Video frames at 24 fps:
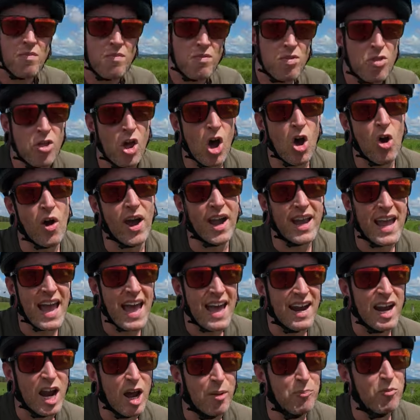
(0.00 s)
So
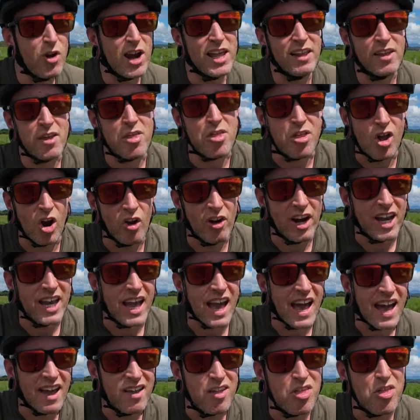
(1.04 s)
again, I'm really sorry
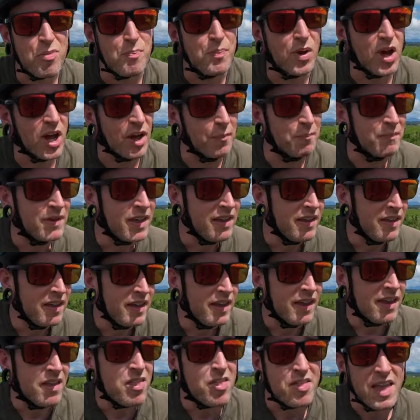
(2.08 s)
guys, but
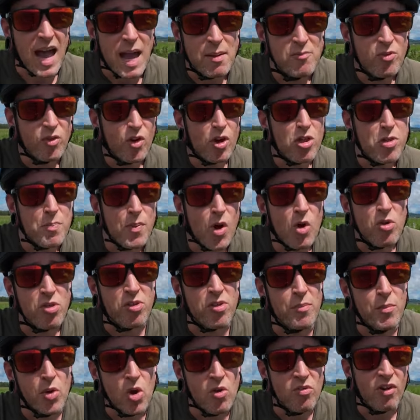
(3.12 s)
it's time for us both
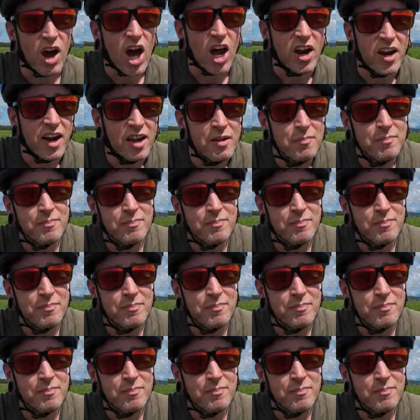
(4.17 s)
to move on.